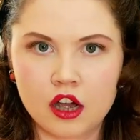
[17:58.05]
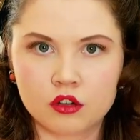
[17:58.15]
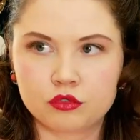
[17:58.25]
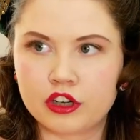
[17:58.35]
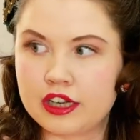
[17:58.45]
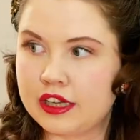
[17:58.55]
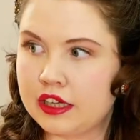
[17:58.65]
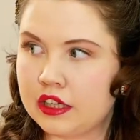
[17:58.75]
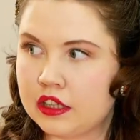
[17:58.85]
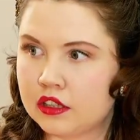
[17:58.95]

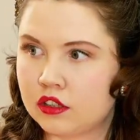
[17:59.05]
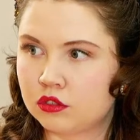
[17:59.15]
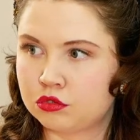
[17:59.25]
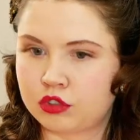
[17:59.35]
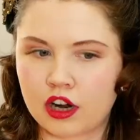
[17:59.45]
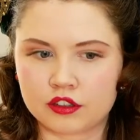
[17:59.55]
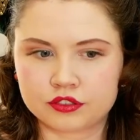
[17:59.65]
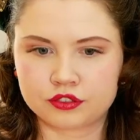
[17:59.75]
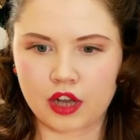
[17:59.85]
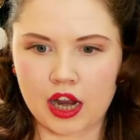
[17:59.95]
really
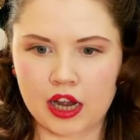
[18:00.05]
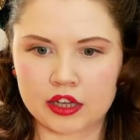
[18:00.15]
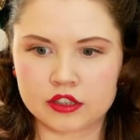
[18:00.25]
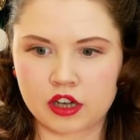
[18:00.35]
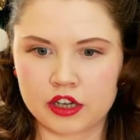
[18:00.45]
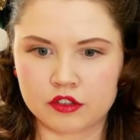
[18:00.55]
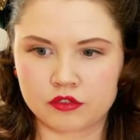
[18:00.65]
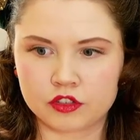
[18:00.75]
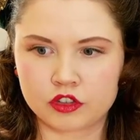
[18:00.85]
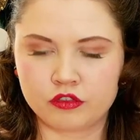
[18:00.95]
rough and kind of
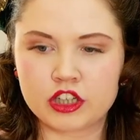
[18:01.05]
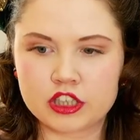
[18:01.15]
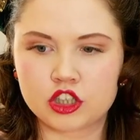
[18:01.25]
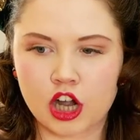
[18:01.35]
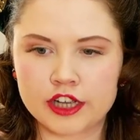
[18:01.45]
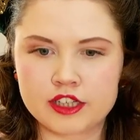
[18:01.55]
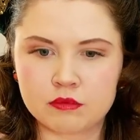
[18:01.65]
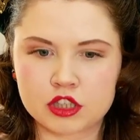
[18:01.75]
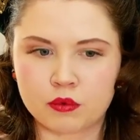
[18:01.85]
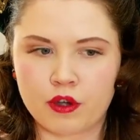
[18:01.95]
vintage items
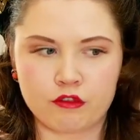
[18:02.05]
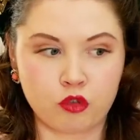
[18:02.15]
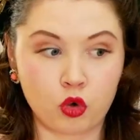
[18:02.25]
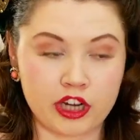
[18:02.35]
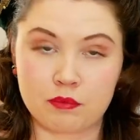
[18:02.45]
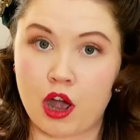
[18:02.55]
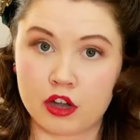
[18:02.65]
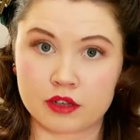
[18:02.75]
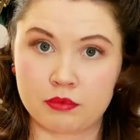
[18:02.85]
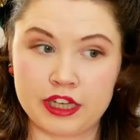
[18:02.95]
that were falling apart
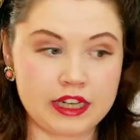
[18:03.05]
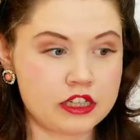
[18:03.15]
completely.